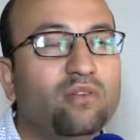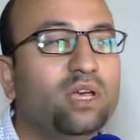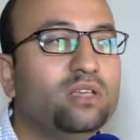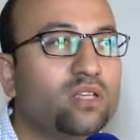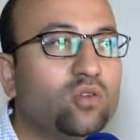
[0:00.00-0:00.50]

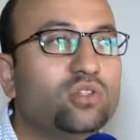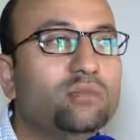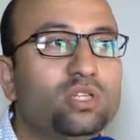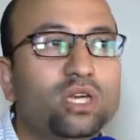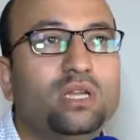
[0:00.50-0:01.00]
violence
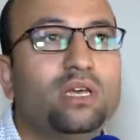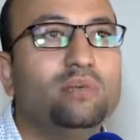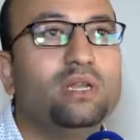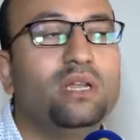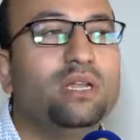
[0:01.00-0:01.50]

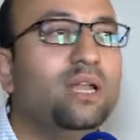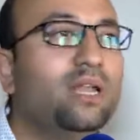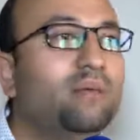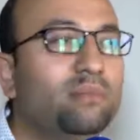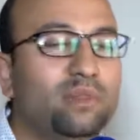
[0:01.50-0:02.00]
without a new
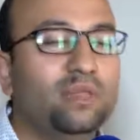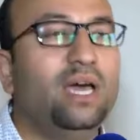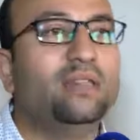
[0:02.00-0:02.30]
emergency